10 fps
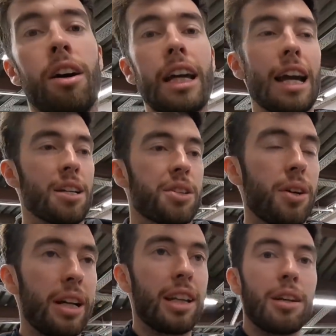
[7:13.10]
Okay,
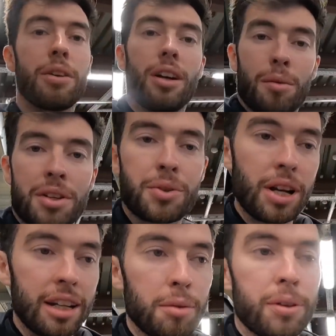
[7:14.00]
so I think we're almost
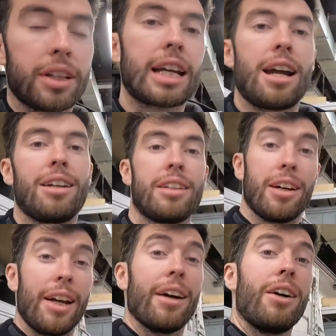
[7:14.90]
ready to put the car in the
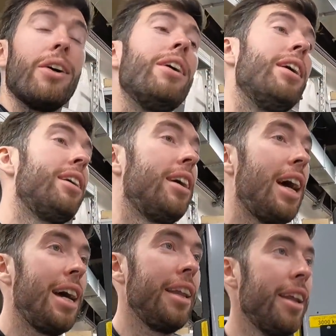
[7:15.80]
dyno,
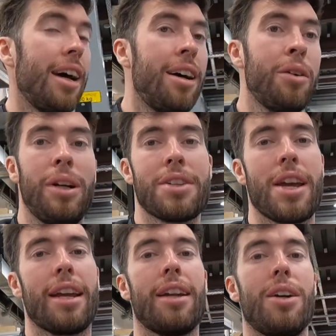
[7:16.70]
and we'll
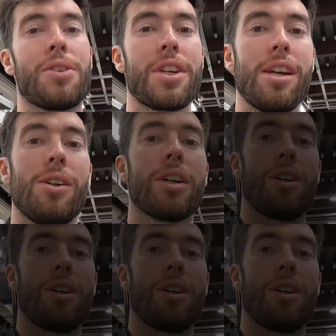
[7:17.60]
check it out, see how it